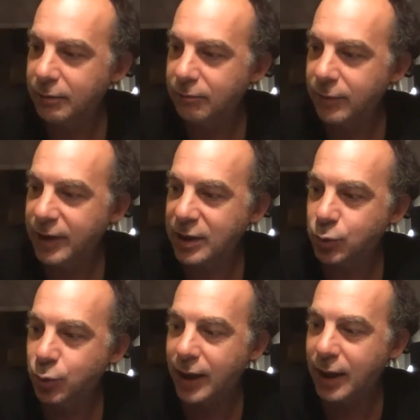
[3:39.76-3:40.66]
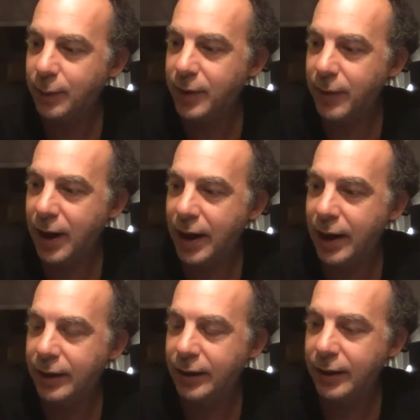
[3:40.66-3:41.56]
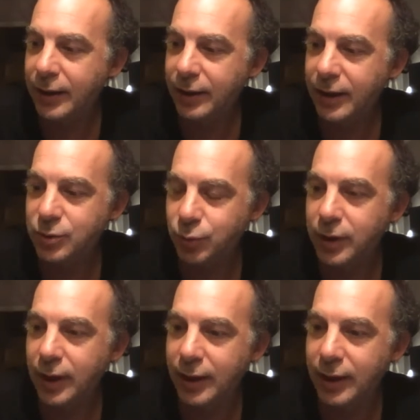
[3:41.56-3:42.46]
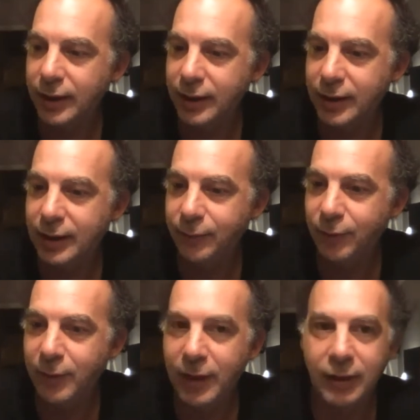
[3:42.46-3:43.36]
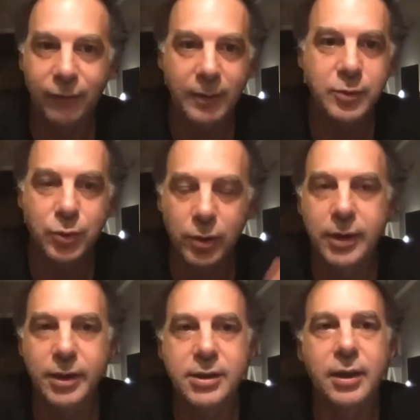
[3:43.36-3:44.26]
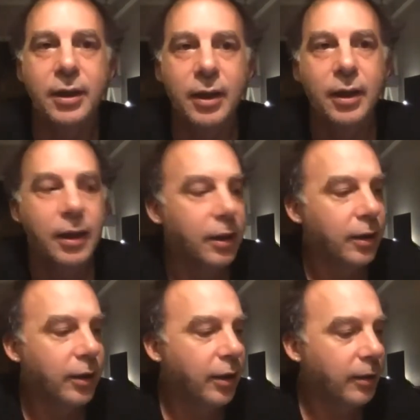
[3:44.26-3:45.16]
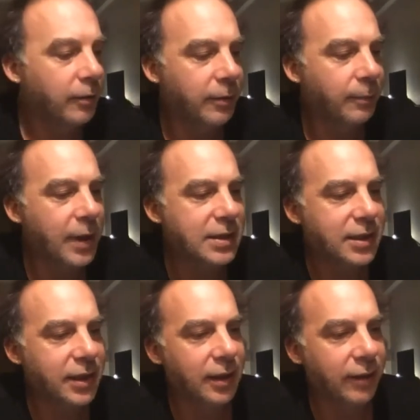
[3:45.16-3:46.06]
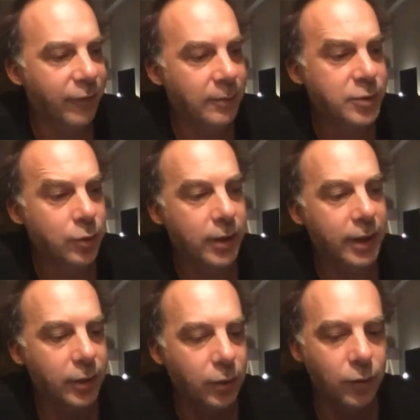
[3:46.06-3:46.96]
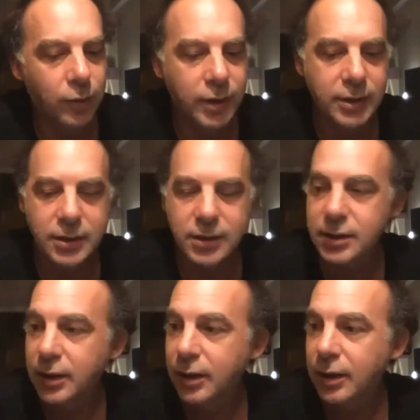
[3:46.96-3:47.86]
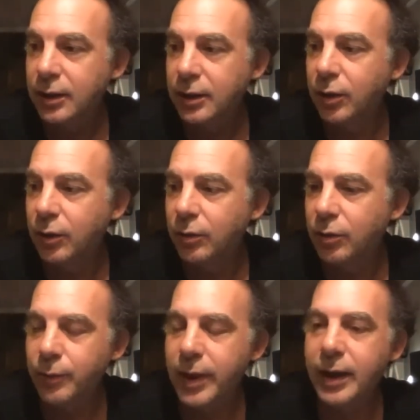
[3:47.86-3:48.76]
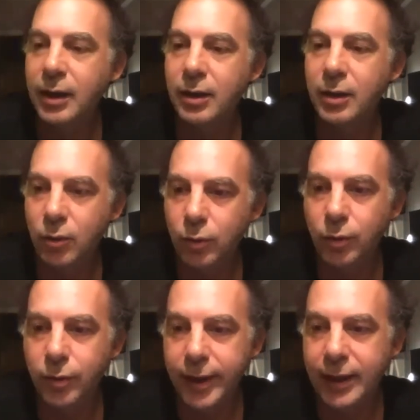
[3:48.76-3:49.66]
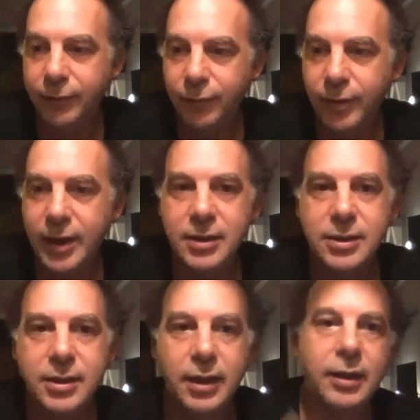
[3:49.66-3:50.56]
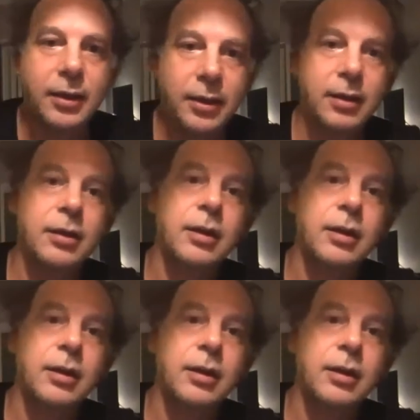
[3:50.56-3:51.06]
that's what I keep in mind, and that's what I keep from my film school years. The best thing a film school can do is, to make cool, creative friends and